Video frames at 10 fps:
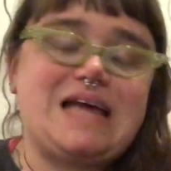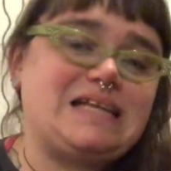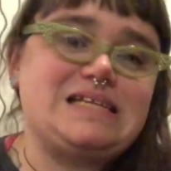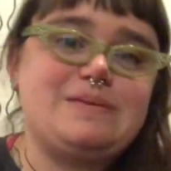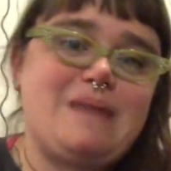
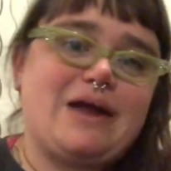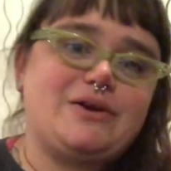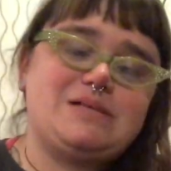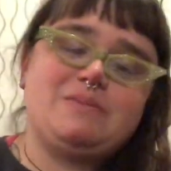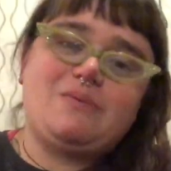That doesn't
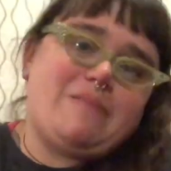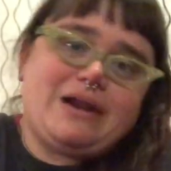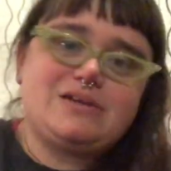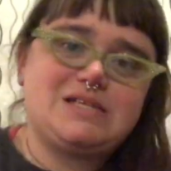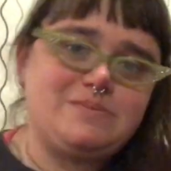matter to me. What
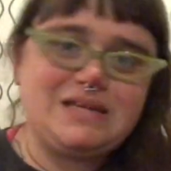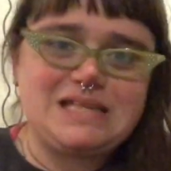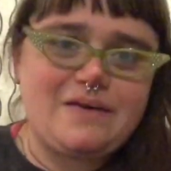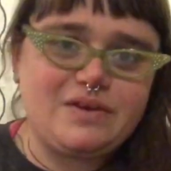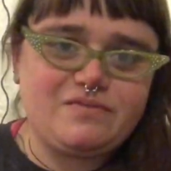matters to me is
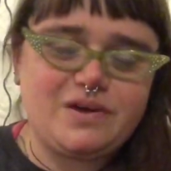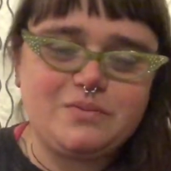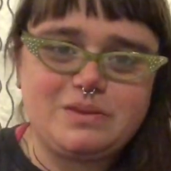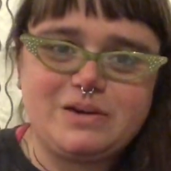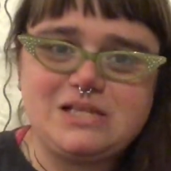having fun
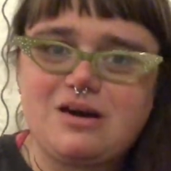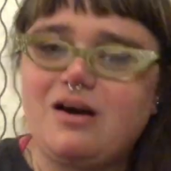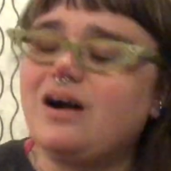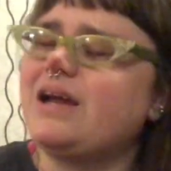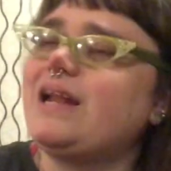with my
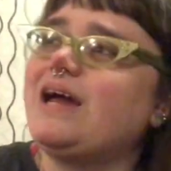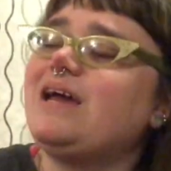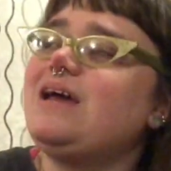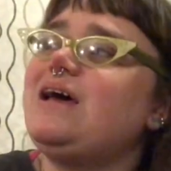dog. And I